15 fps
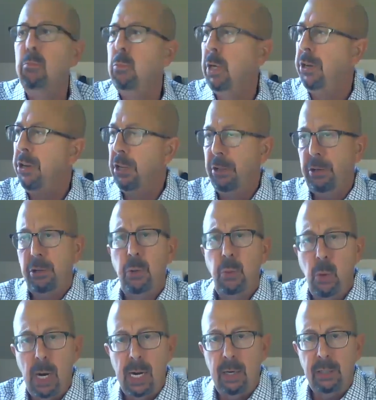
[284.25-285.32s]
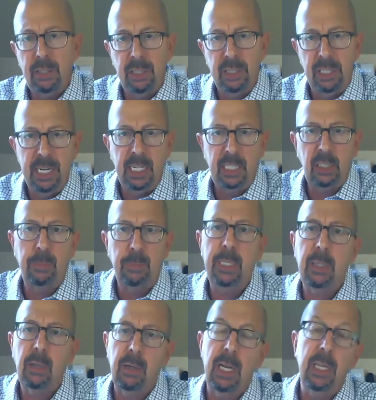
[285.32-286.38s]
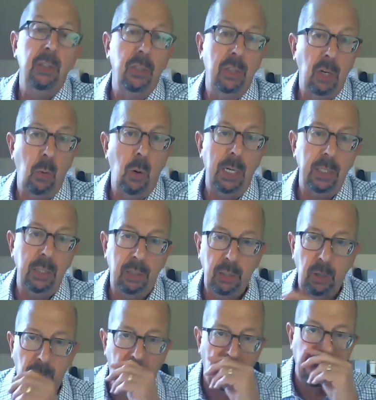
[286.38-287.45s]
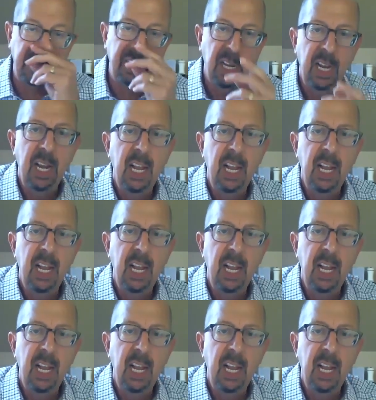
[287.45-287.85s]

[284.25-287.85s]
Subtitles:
another 2 wires to the next speaker, and so on and so forth.